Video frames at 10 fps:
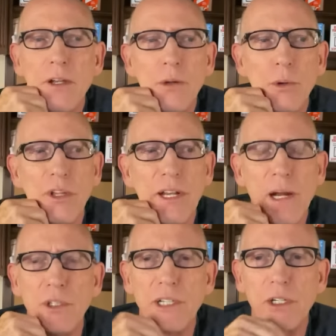well, then I
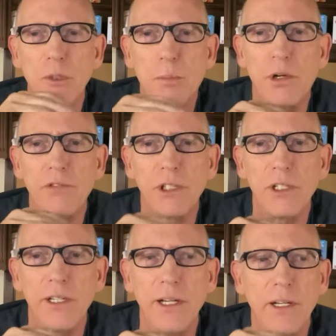would say it's
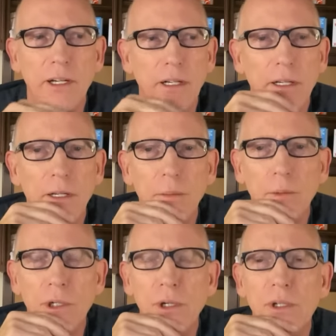perfectly
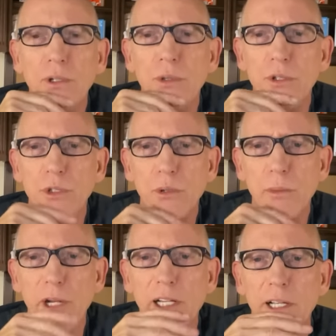good to
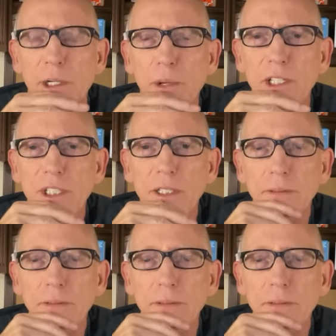discriminate like crazy,